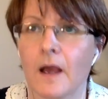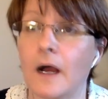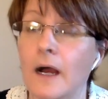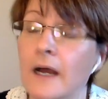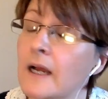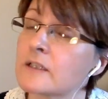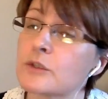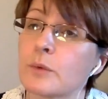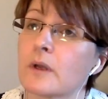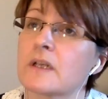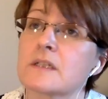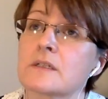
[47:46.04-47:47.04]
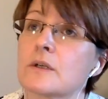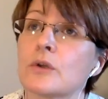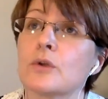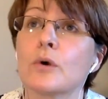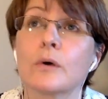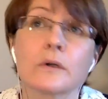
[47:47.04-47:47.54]
And to be honest,
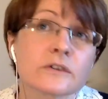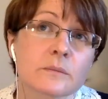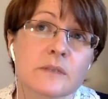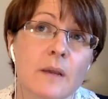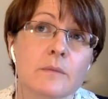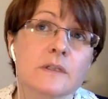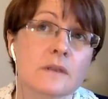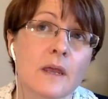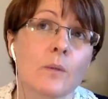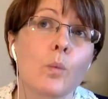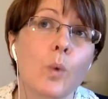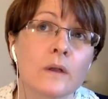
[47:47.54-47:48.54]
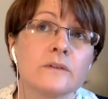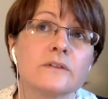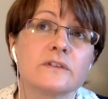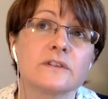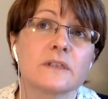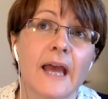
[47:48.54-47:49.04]
nor sometimes do they want
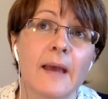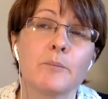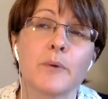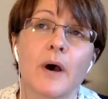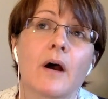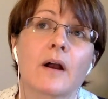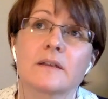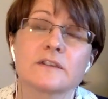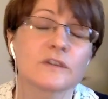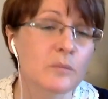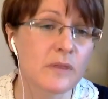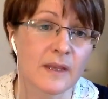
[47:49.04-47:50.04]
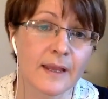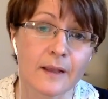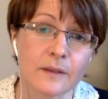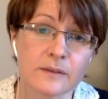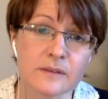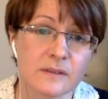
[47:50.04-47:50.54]
to embark on something
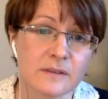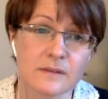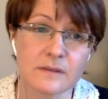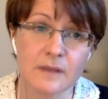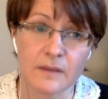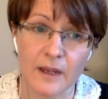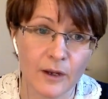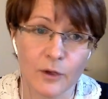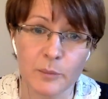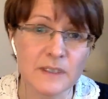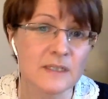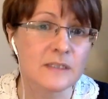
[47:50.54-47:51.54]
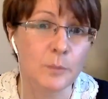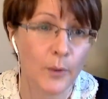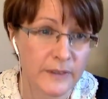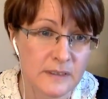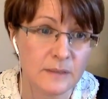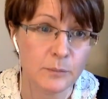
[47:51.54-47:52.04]
else that they're going to be
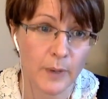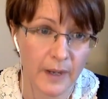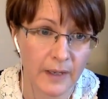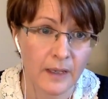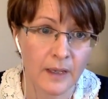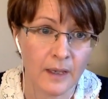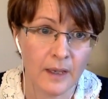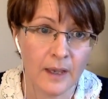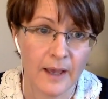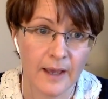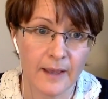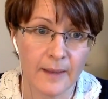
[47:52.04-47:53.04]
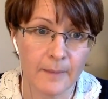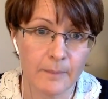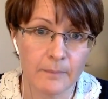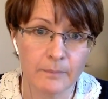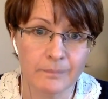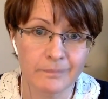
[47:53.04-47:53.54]
disappointed by.
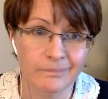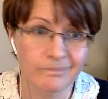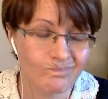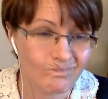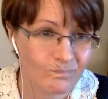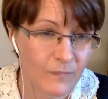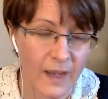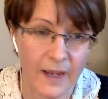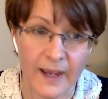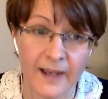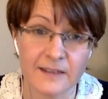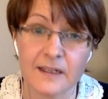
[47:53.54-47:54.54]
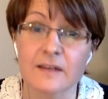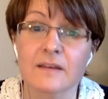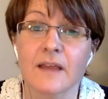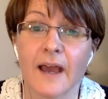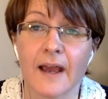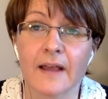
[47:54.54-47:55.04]
That's
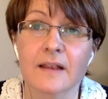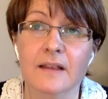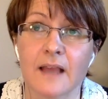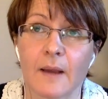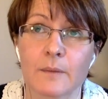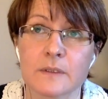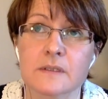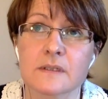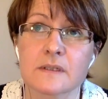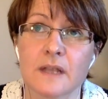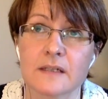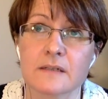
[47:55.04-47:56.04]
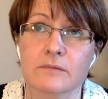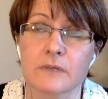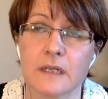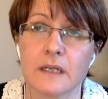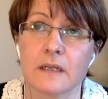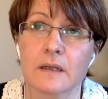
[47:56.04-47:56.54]
a
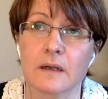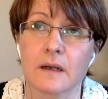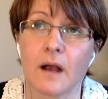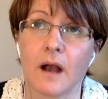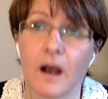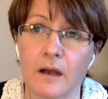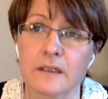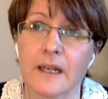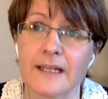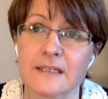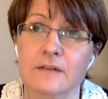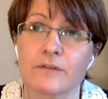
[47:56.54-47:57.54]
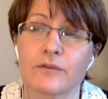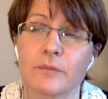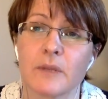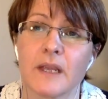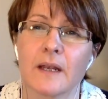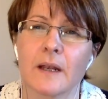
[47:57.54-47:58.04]
really hard lesson for
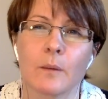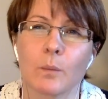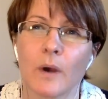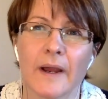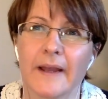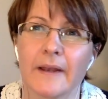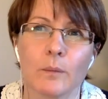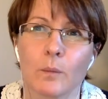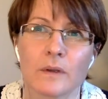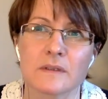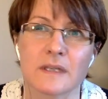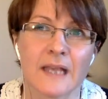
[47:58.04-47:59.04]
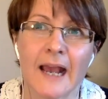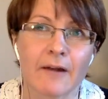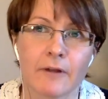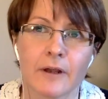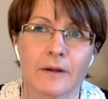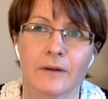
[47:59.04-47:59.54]
me, and why I didn't want to
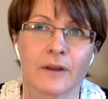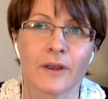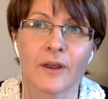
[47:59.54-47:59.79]
carry on